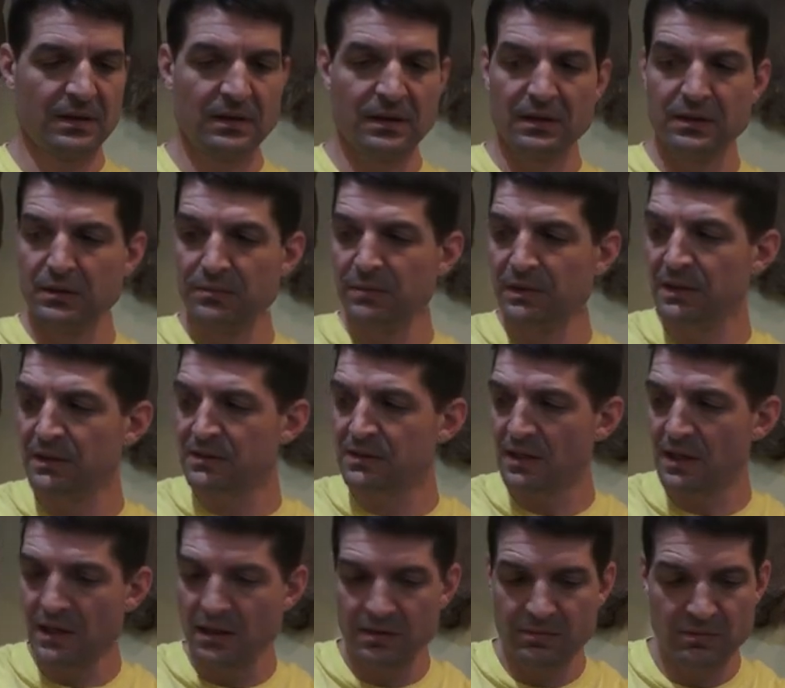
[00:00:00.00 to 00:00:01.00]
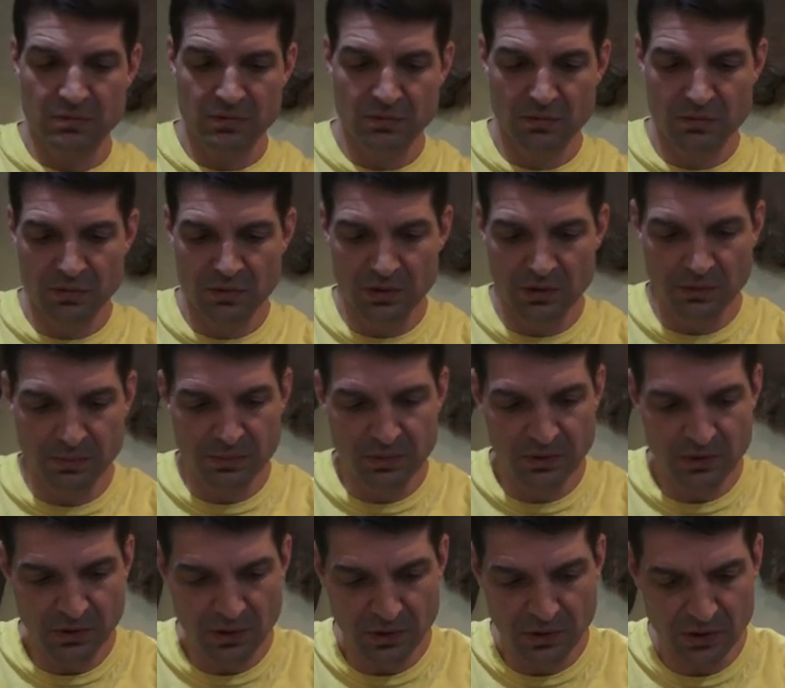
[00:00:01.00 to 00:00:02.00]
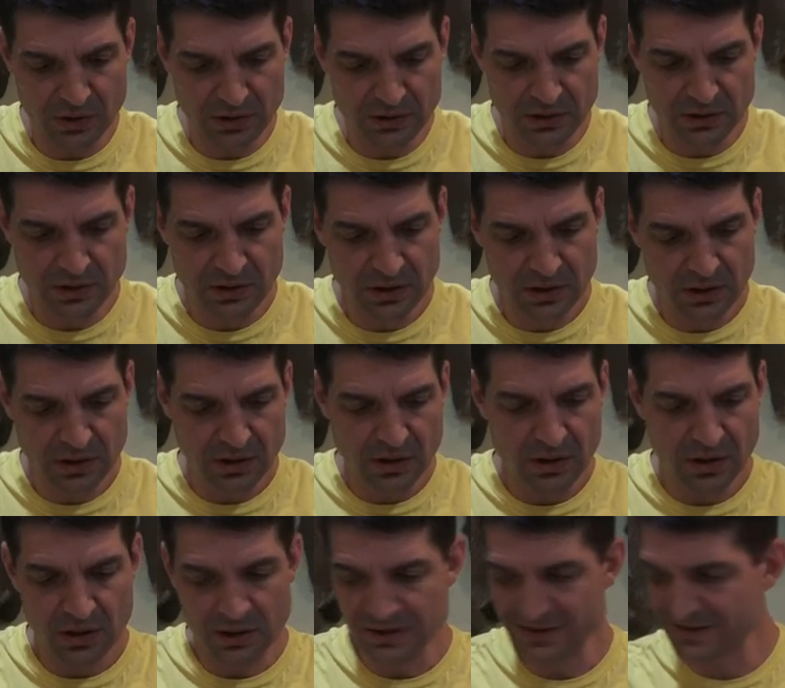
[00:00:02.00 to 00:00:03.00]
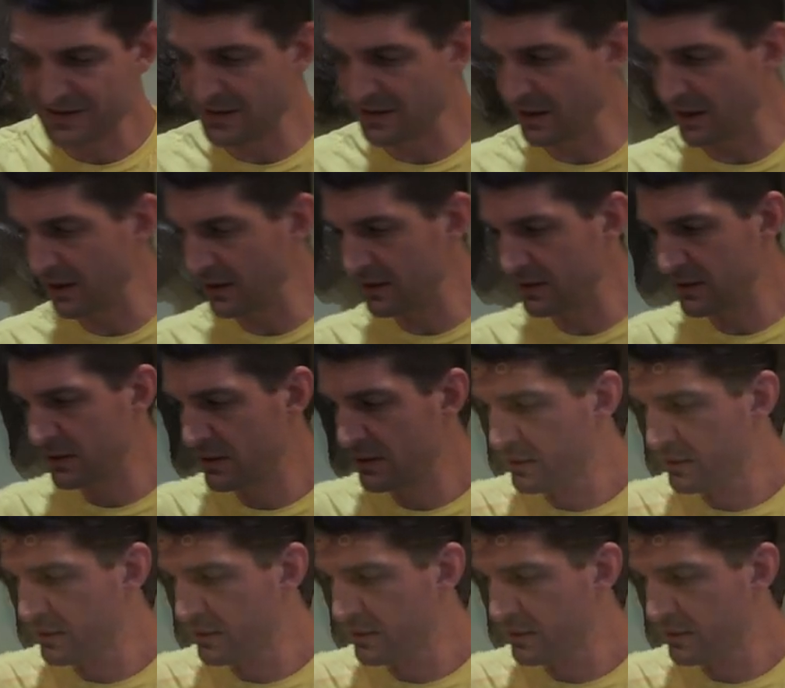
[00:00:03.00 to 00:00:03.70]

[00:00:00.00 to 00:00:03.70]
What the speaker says: In the meantime, we'll put on our sight.